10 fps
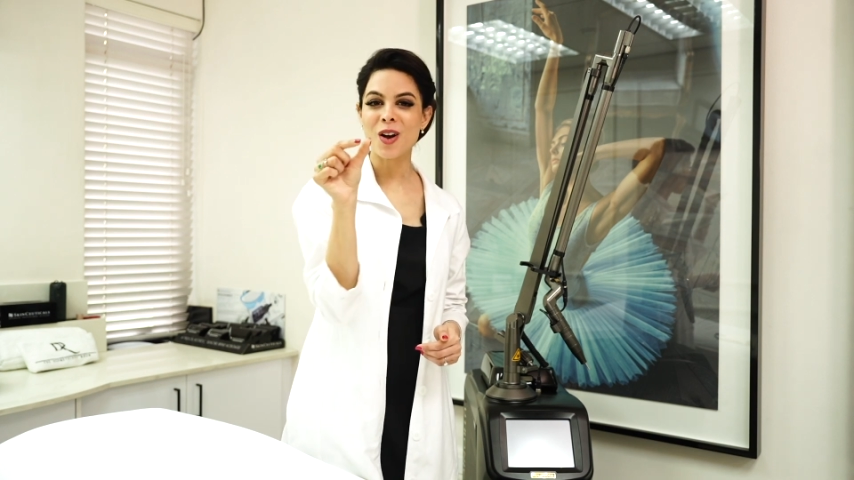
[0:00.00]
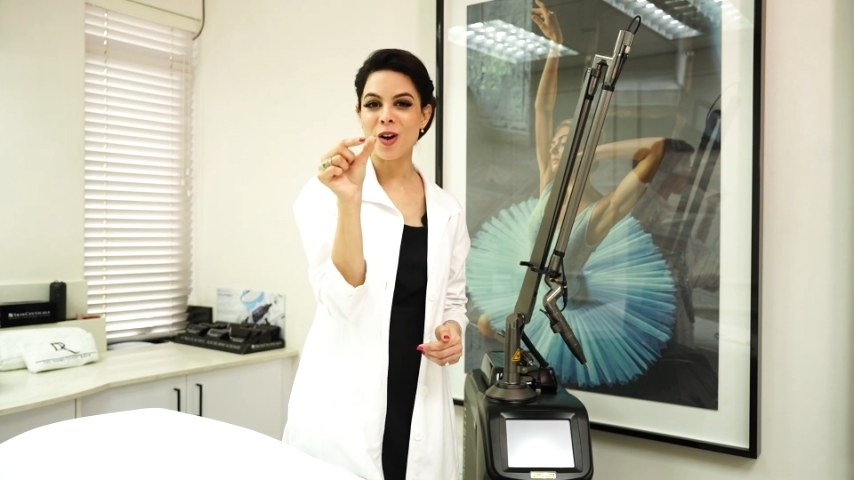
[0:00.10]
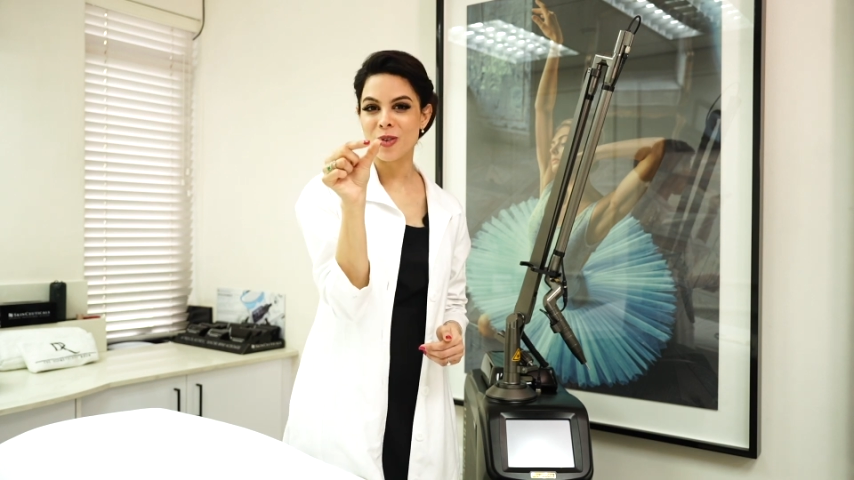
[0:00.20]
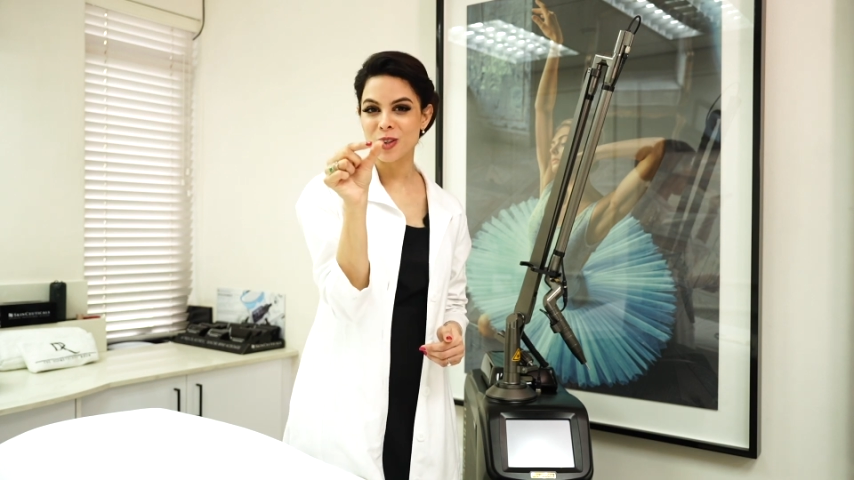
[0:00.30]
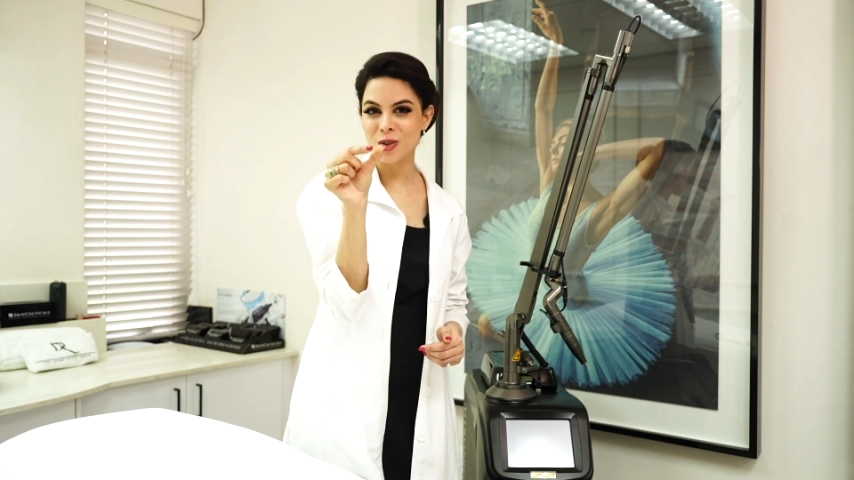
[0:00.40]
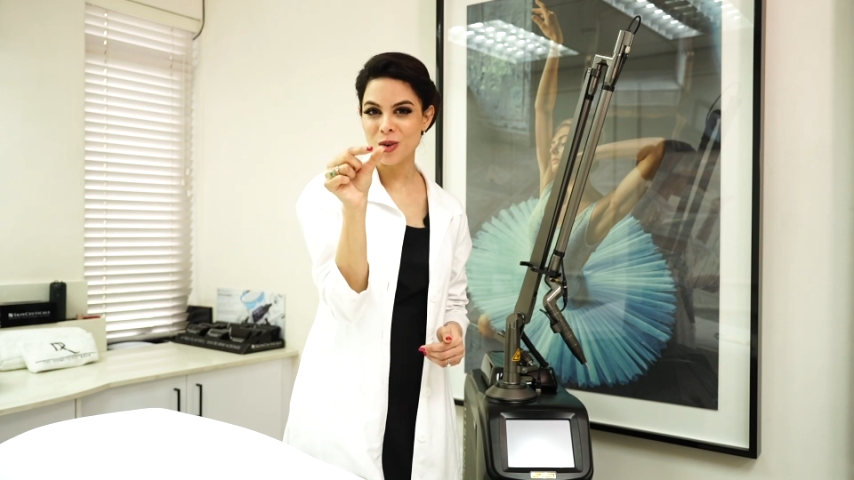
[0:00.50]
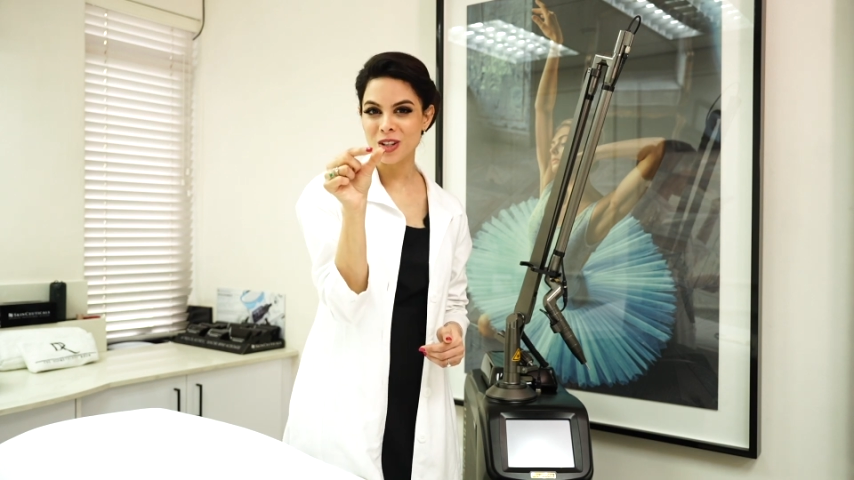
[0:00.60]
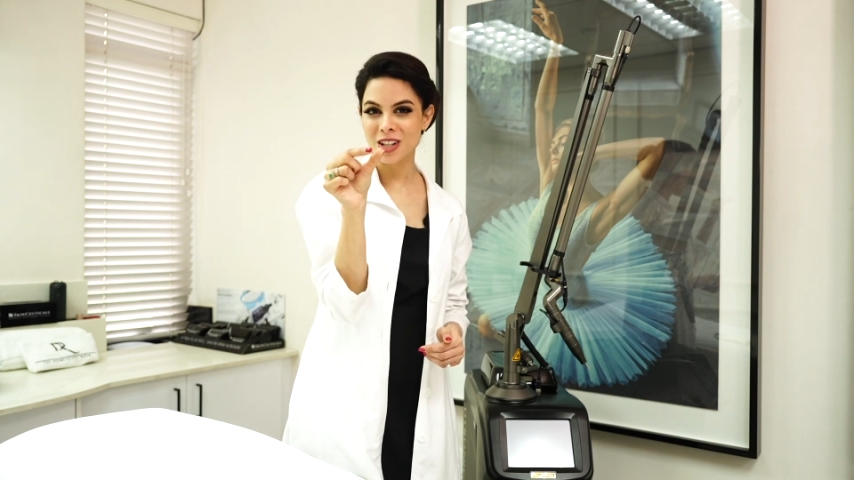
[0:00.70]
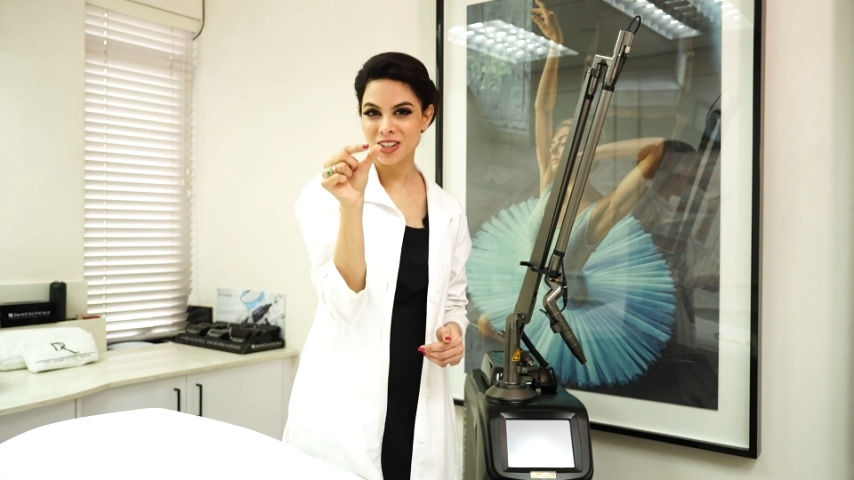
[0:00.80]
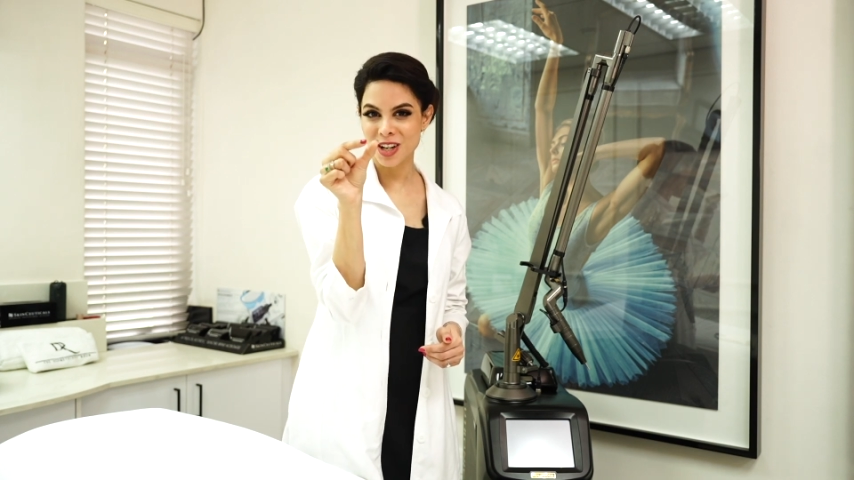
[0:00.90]
over
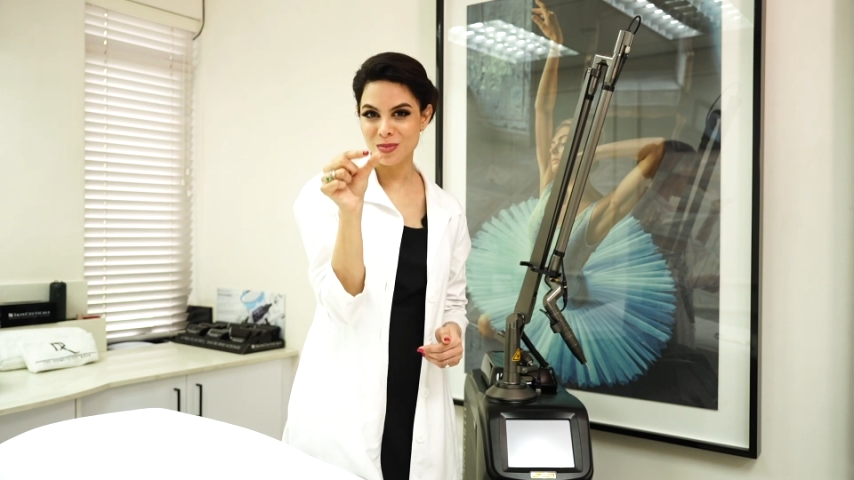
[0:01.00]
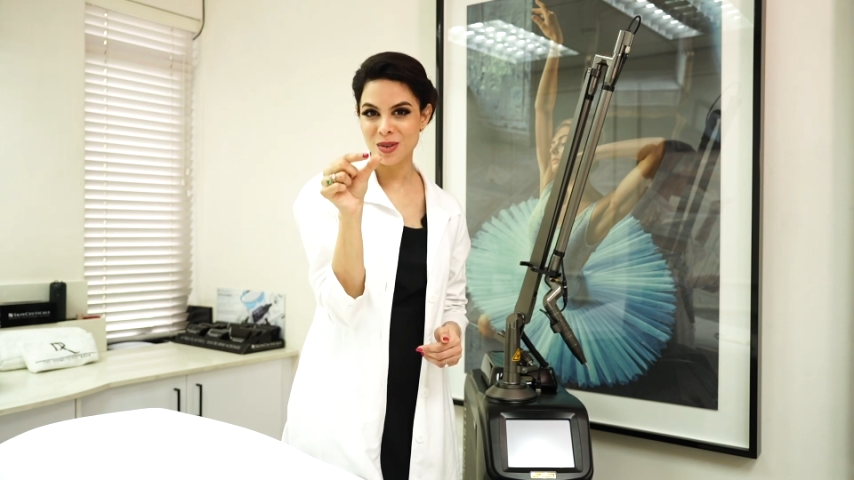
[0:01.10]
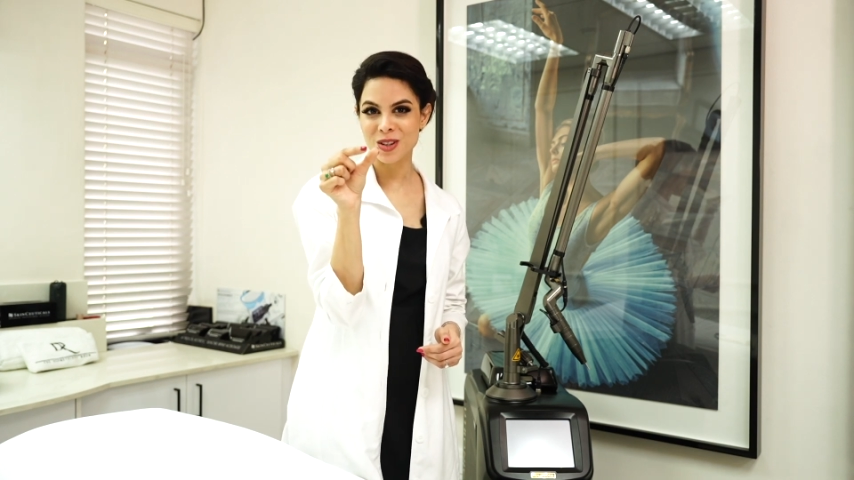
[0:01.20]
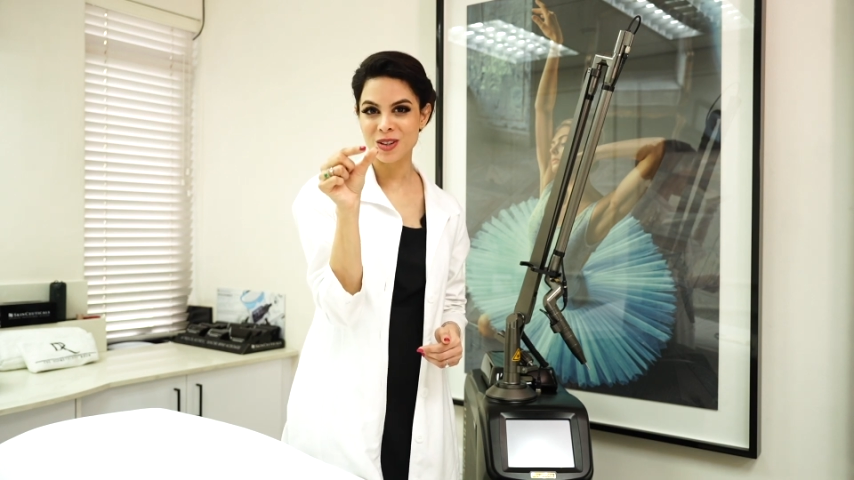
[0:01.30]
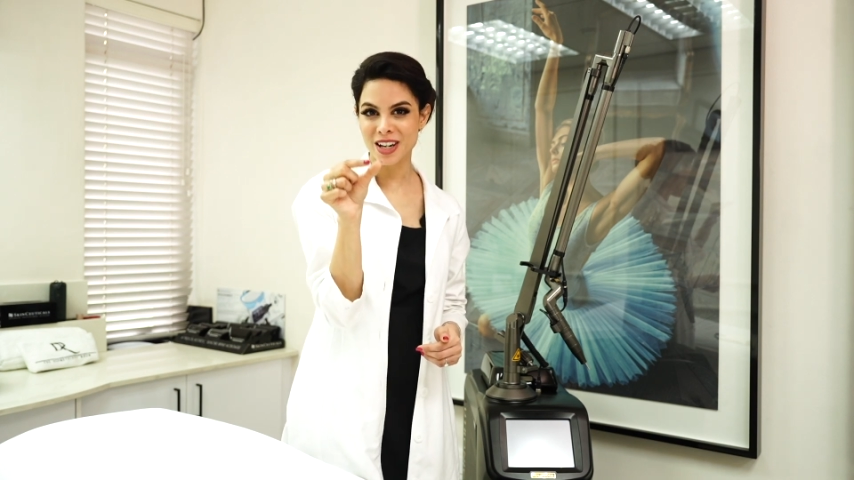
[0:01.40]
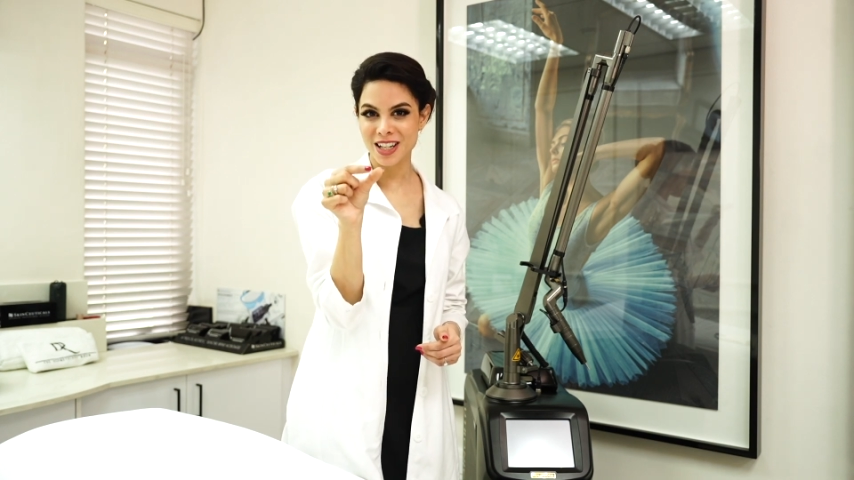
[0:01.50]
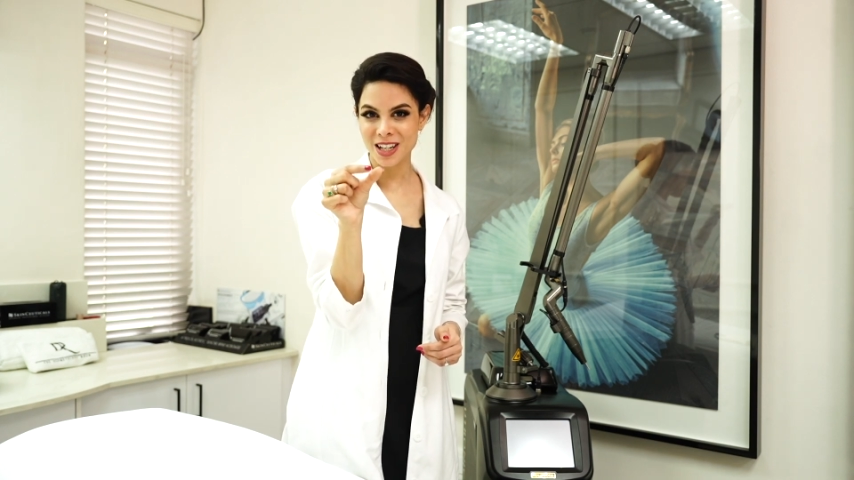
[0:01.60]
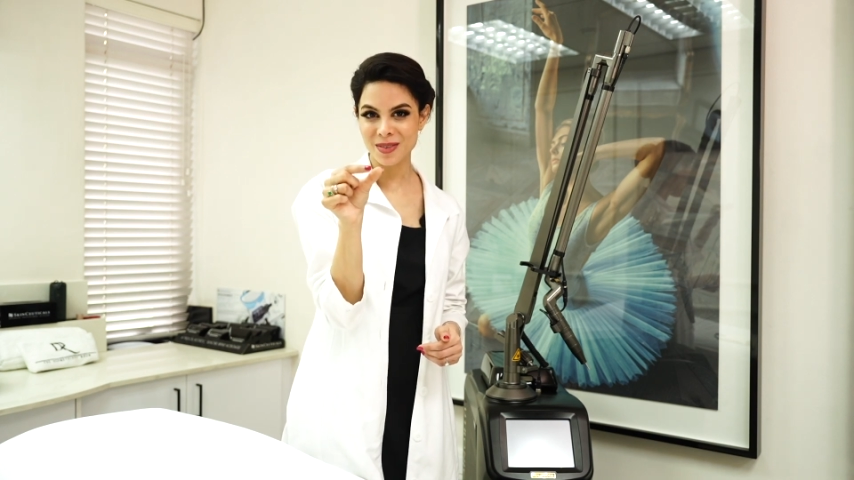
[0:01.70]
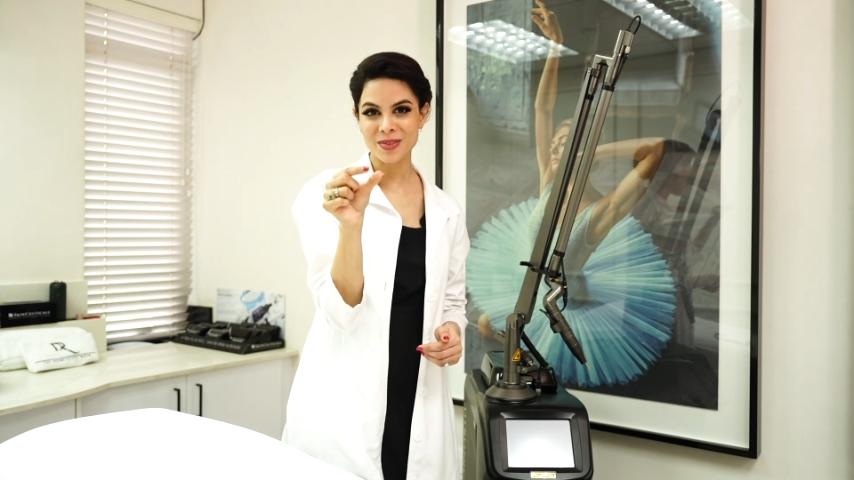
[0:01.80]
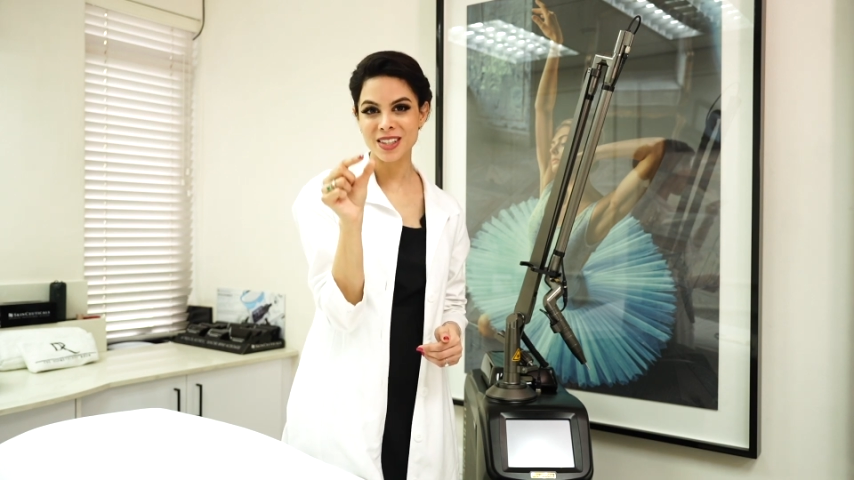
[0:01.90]
short treatment duration,